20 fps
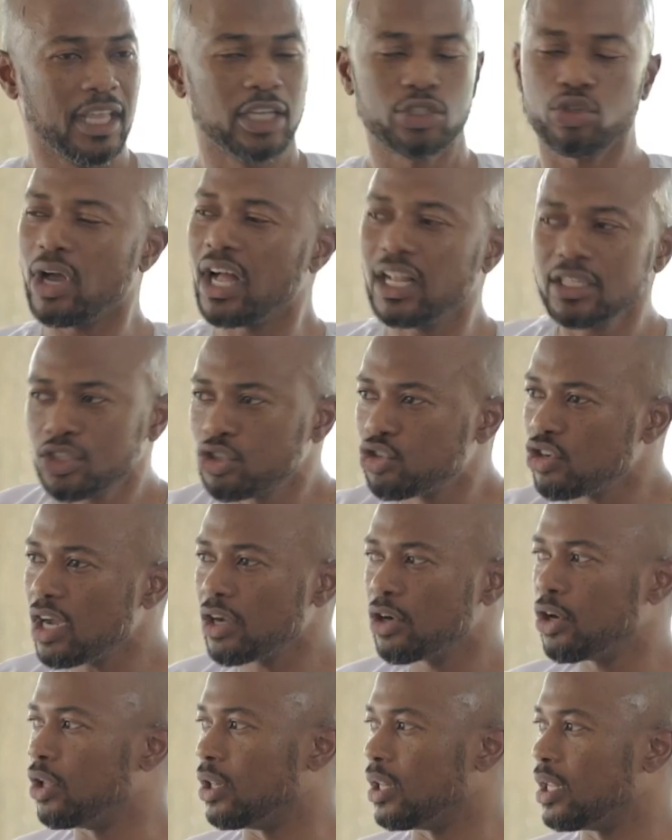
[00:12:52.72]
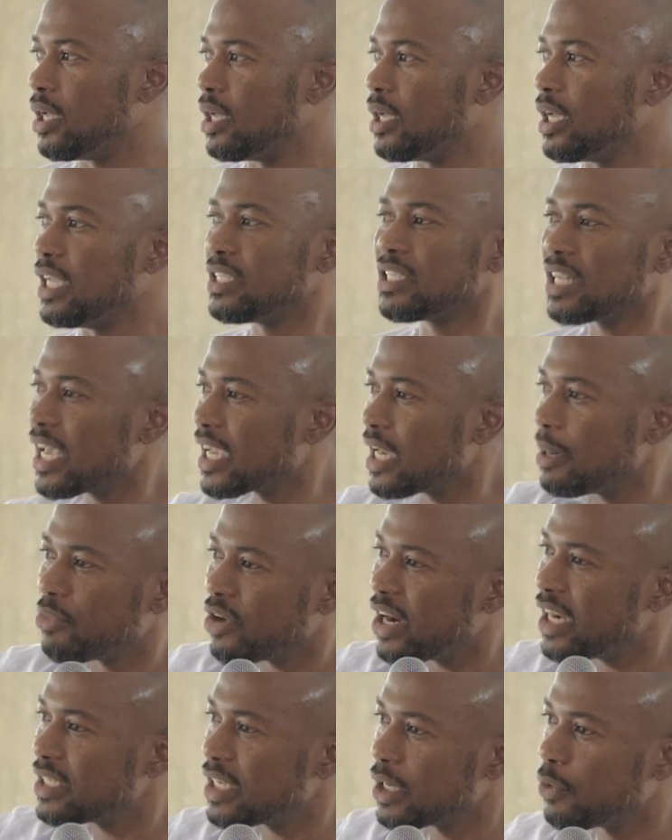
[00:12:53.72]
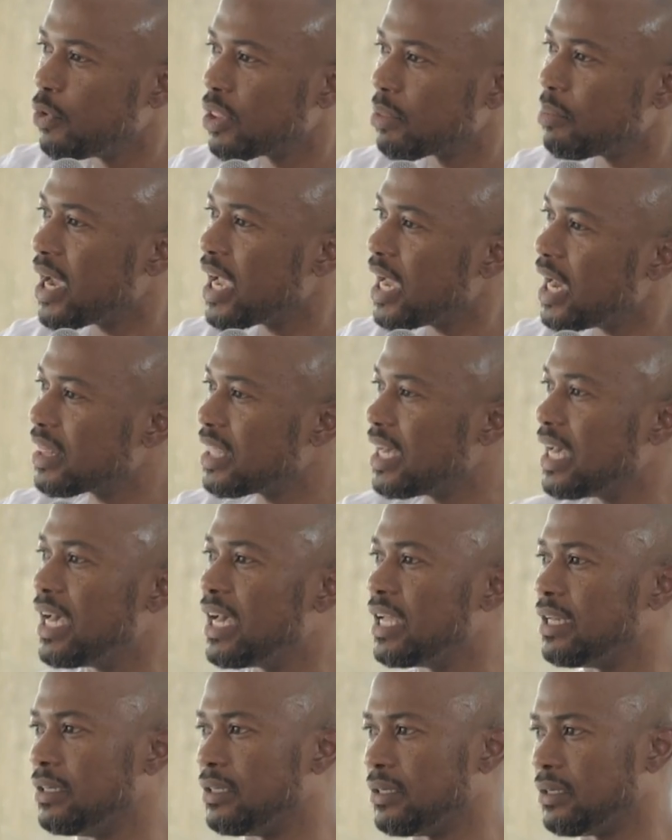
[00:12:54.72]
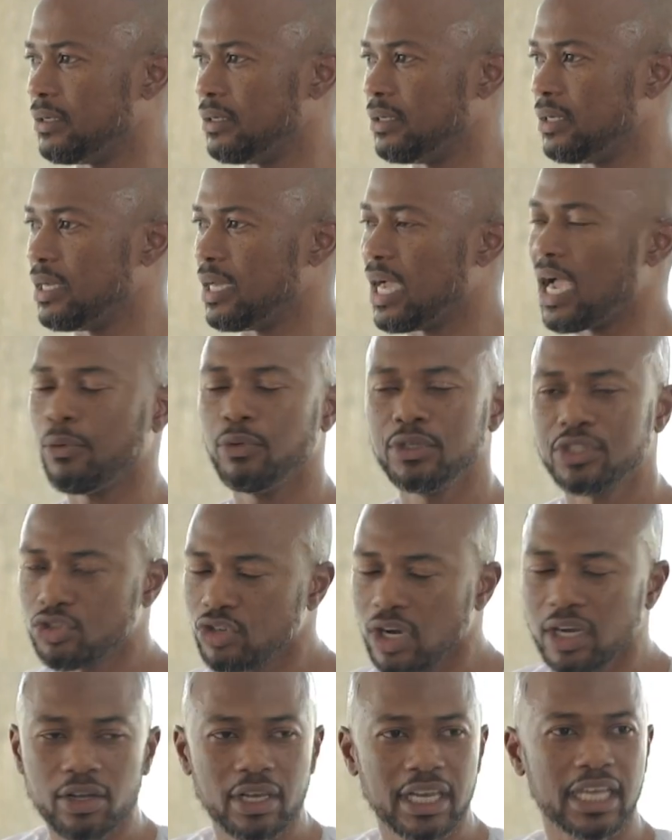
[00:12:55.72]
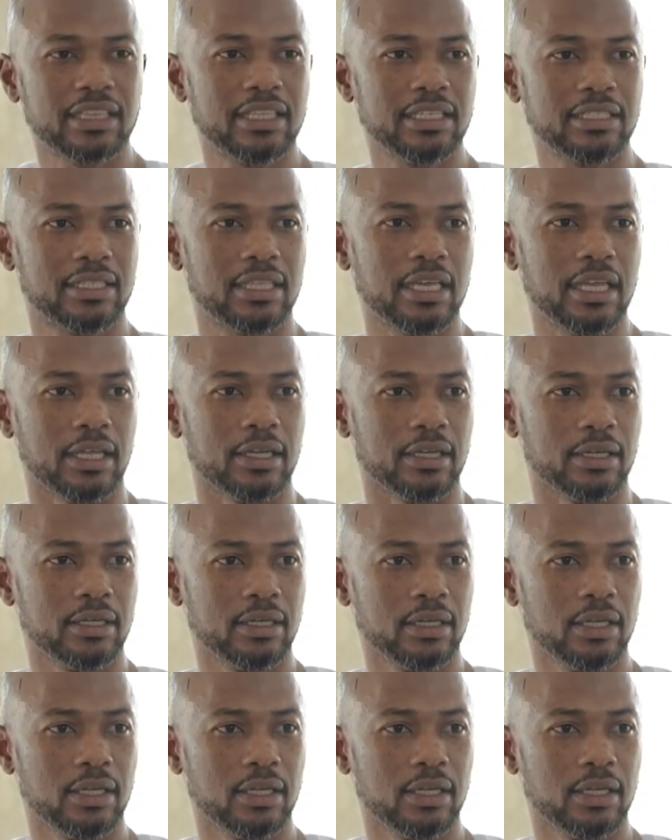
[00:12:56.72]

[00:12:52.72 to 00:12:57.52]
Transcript: so I'll struggle it's like I'm writing with my other hand I will struggle at this thing